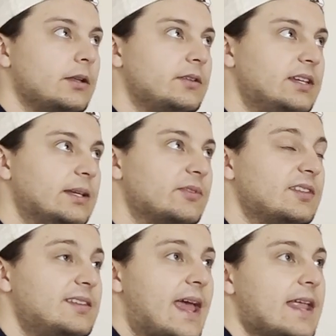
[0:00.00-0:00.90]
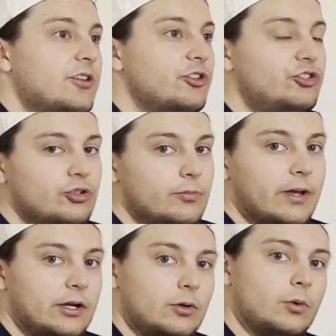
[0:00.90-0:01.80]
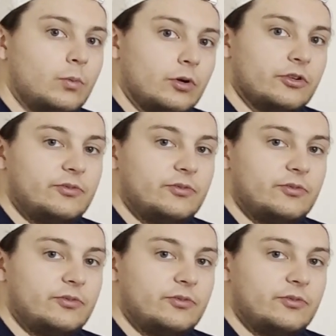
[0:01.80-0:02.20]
teams tend to shoot better or worse